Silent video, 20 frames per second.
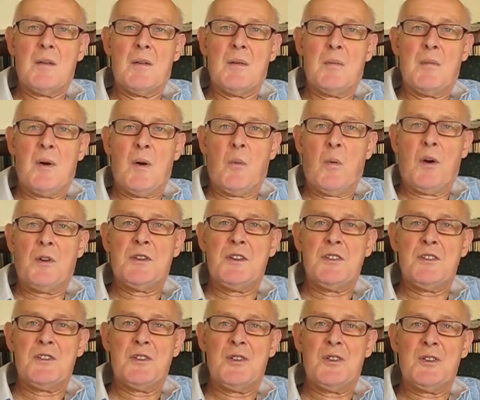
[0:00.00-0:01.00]
But what
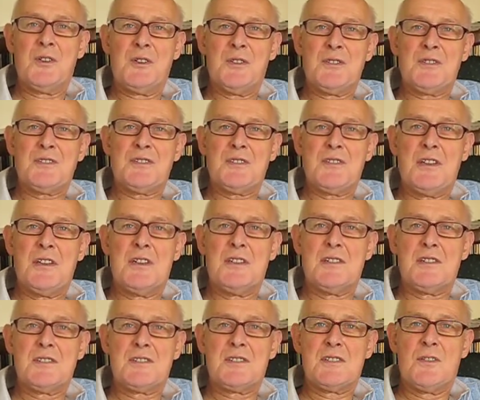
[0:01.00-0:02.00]
endures
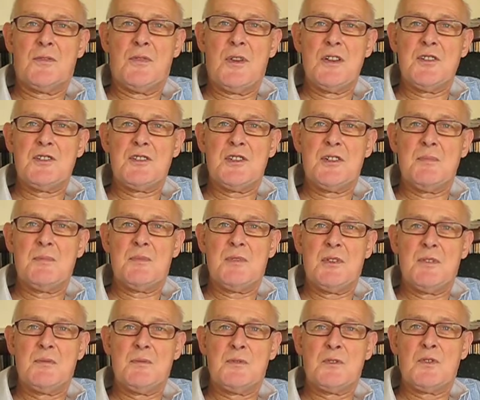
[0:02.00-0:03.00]
is the friendship
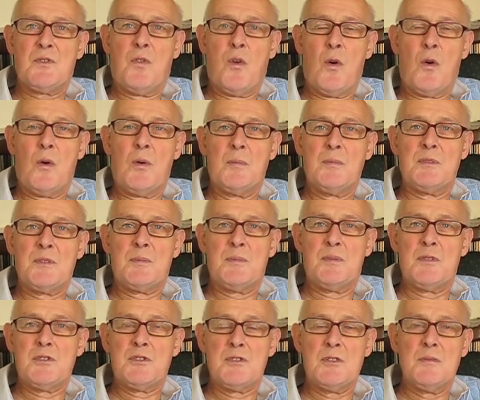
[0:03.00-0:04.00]
that was formed
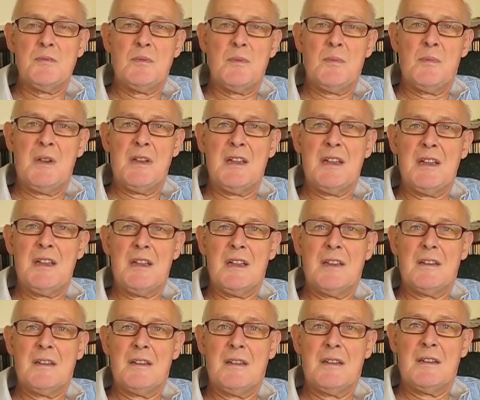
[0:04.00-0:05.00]
presumably
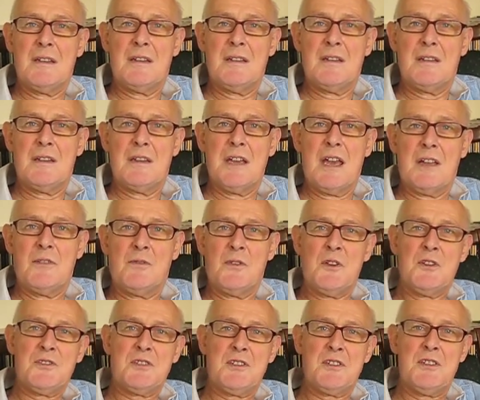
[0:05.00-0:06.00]
in the
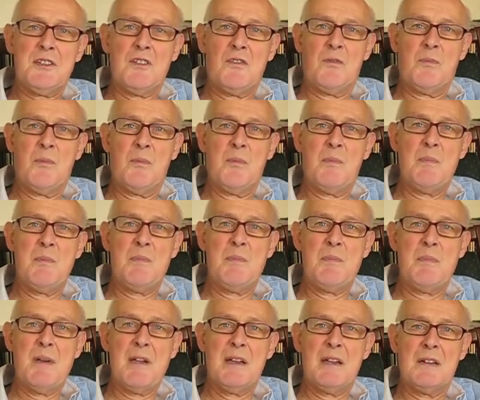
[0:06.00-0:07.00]
adversity of
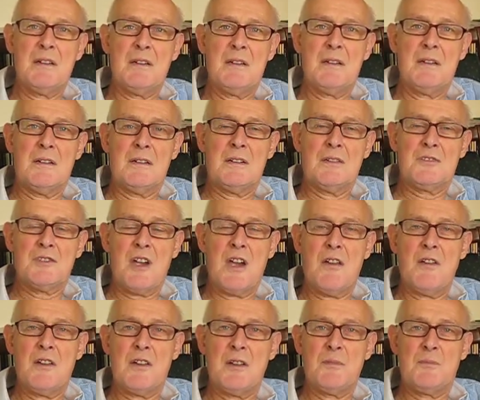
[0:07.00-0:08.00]
being
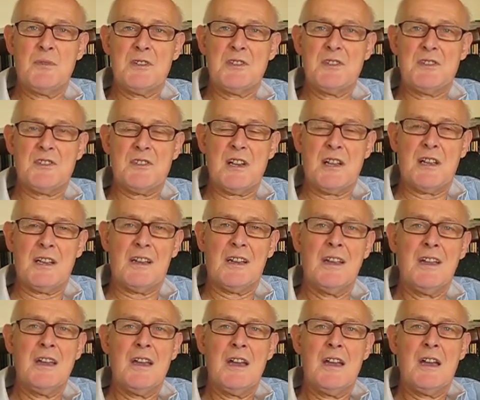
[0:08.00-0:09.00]
sharing a prison cell,
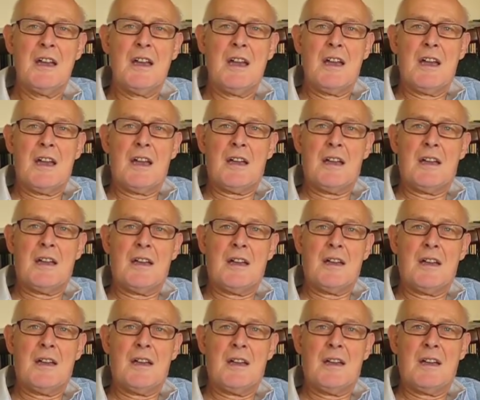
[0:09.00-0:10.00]

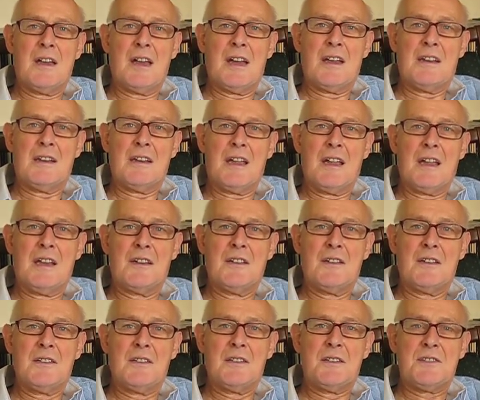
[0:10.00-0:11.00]

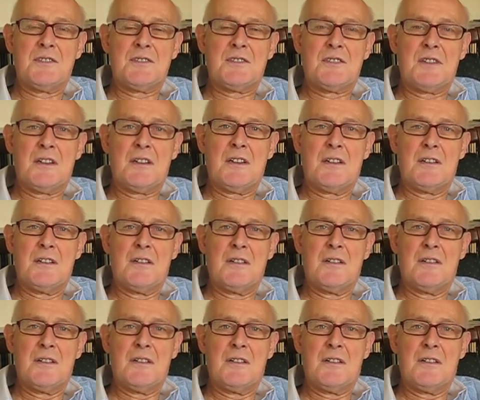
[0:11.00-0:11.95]
and that